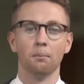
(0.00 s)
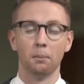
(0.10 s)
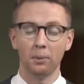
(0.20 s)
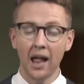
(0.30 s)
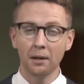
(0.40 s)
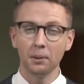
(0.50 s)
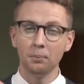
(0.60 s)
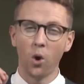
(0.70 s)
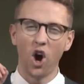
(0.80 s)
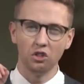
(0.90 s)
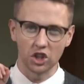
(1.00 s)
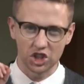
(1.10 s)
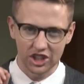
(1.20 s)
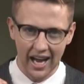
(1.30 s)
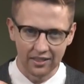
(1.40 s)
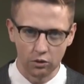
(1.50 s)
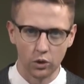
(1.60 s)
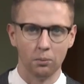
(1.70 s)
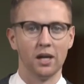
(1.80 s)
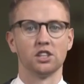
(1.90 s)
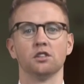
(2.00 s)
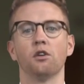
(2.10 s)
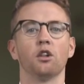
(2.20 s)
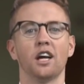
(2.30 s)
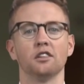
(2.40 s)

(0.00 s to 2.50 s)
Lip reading: But black people understand the real message of All